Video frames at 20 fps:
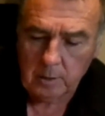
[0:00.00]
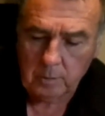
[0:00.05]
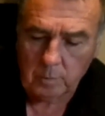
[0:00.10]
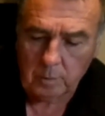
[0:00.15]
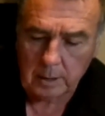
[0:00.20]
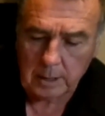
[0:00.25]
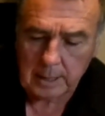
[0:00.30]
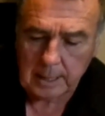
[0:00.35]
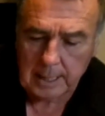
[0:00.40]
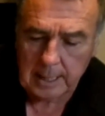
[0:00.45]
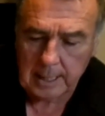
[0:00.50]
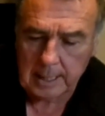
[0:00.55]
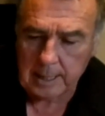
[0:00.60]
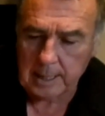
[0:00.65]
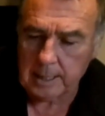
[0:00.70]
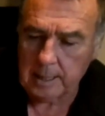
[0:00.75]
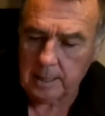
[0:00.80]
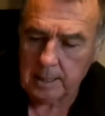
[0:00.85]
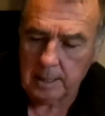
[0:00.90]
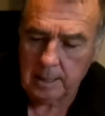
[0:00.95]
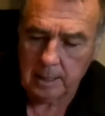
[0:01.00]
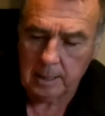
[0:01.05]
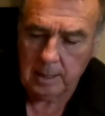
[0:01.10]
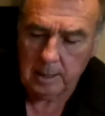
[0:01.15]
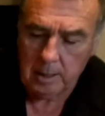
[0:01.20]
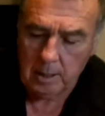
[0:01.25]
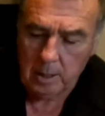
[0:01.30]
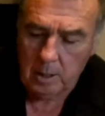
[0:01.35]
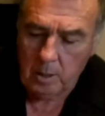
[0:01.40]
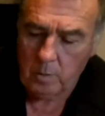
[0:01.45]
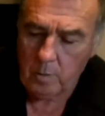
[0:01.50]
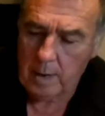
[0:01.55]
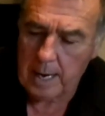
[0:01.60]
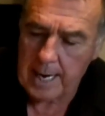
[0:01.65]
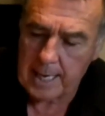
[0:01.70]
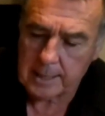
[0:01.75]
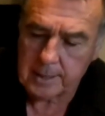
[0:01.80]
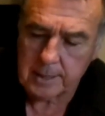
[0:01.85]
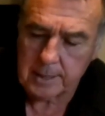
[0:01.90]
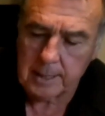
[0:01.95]
work that
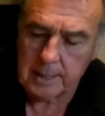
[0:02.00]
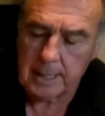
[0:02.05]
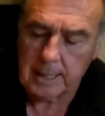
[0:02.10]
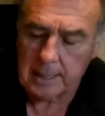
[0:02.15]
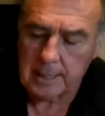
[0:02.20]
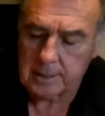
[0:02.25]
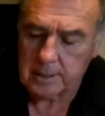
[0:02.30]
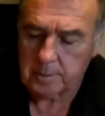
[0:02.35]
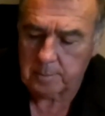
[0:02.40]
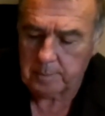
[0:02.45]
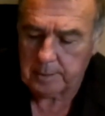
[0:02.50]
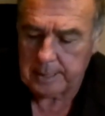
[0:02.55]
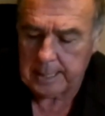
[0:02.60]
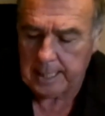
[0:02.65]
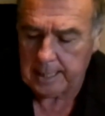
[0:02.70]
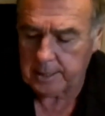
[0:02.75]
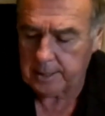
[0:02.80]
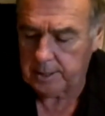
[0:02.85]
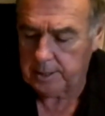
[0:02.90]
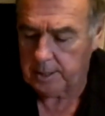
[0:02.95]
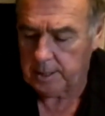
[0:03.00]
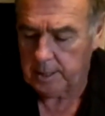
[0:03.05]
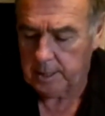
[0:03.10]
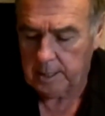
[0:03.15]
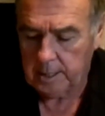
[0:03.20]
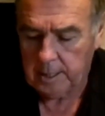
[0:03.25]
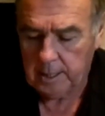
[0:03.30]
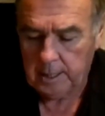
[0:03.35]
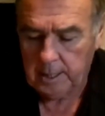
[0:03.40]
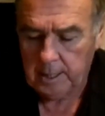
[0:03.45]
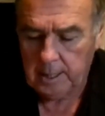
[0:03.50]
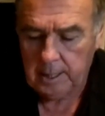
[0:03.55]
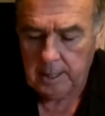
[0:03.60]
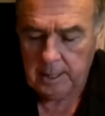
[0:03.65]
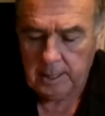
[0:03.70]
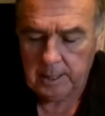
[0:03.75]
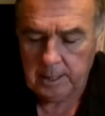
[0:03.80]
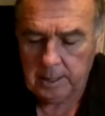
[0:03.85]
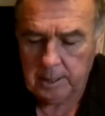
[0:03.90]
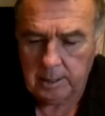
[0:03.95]
wax in. That's to protect your,
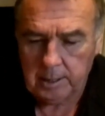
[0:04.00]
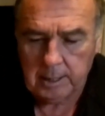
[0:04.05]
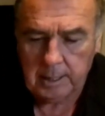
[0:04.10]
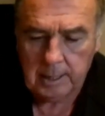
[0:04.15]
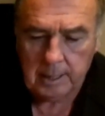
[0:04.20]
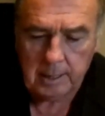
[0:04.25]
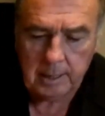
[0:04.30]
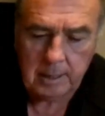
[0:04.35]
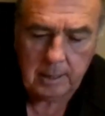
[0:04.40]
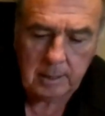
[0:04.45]
your, uh,